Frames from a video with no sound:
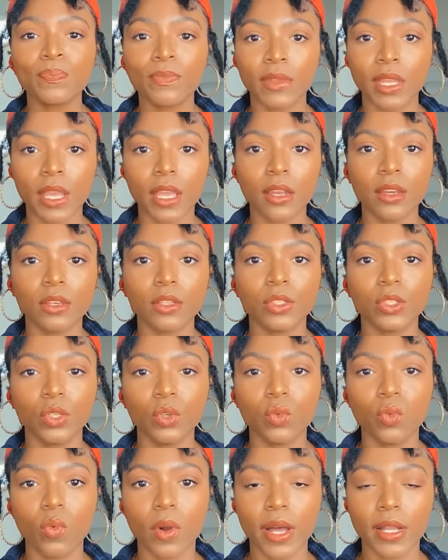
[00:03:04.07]
then
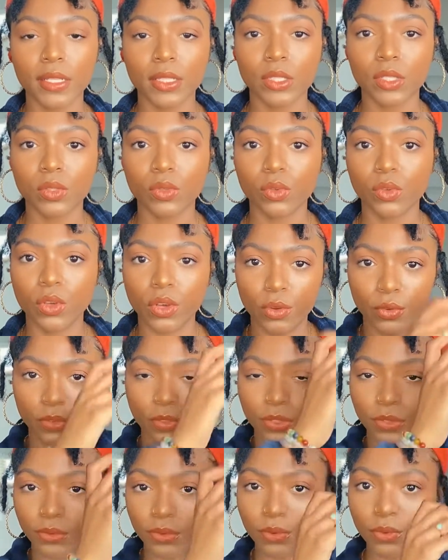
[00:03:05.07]
you want to go
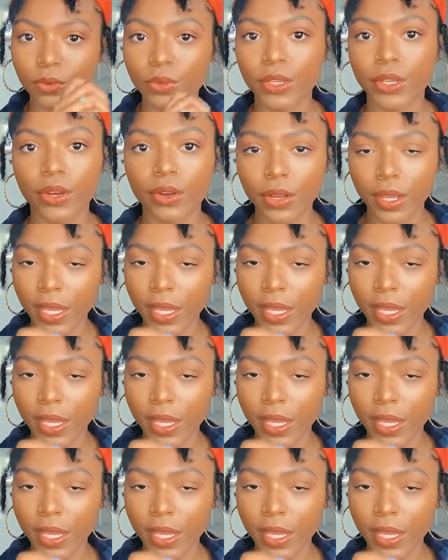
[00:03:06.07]
through your